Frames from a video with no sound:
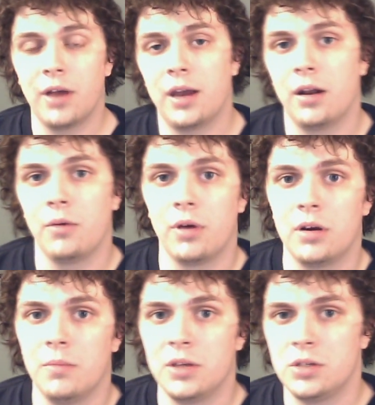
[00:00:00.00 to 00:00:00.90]
The other add-on I
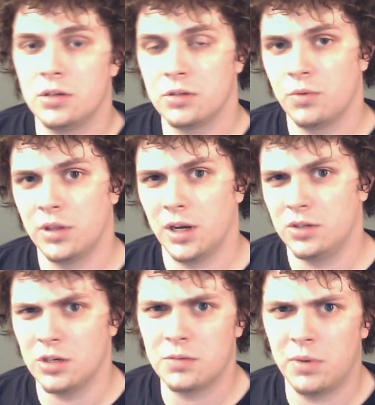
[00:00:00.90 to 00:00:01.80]
wanted to mention is one that
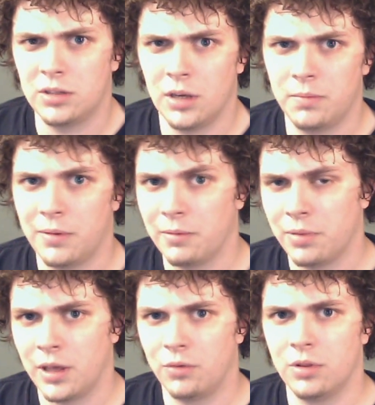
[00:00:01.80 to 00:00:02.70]
I just picked up, I've
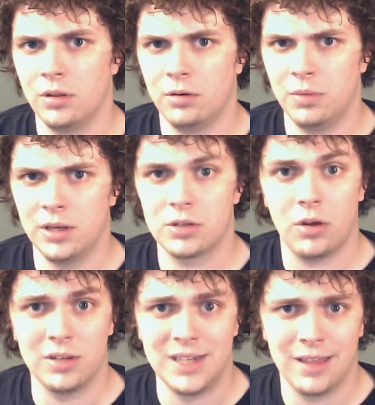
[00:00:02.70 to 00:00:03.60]
been playing with a little bit, it's
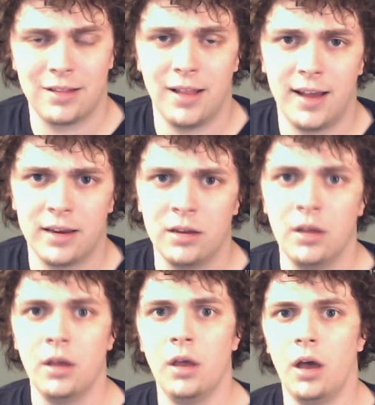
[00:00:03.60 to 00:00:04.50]
called Death Clock.
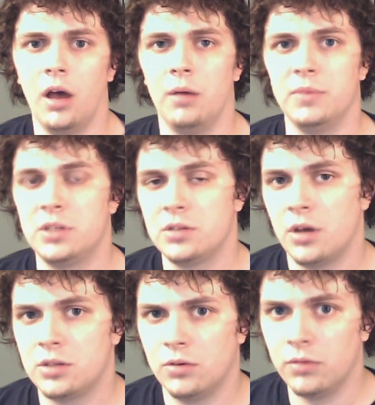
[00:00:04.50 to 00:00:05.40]
This
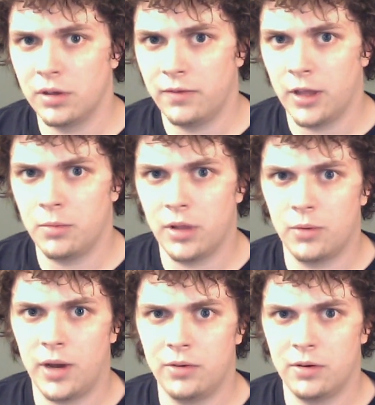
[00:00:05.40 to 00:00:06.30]
is also only available
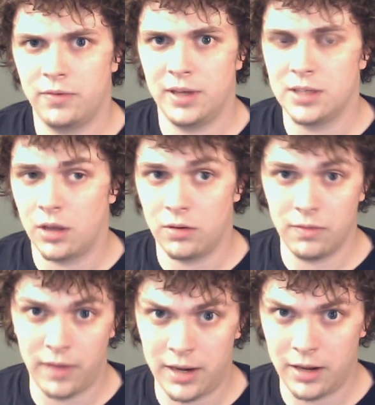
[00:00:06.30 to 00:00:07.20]
on WoW Interface, I
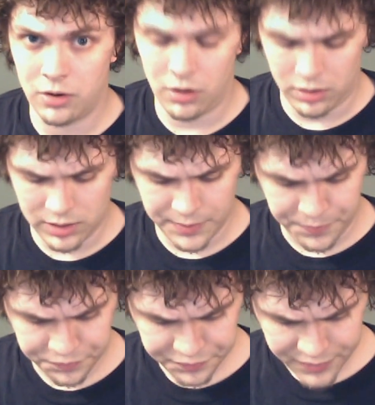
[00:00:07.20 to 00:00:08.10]
couldn't find it on Curse.